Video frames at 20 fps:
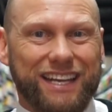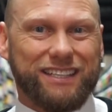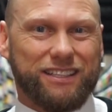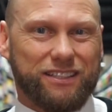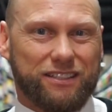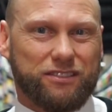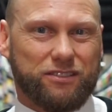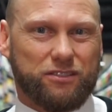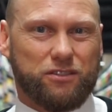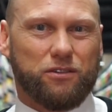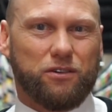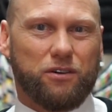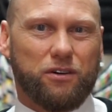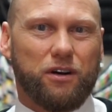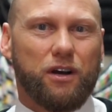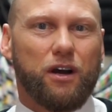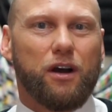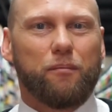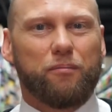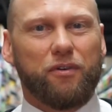into the store
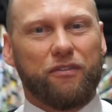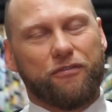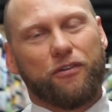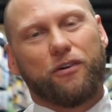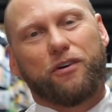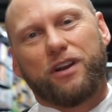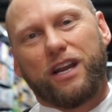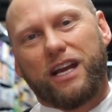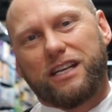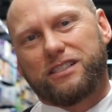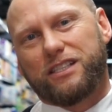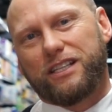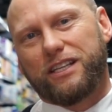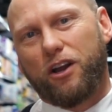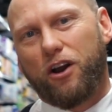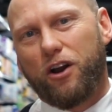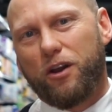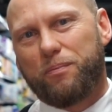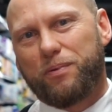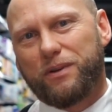before it actually
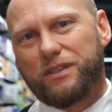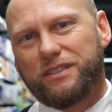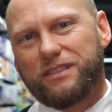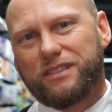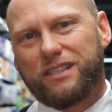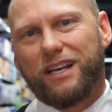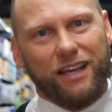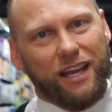opens.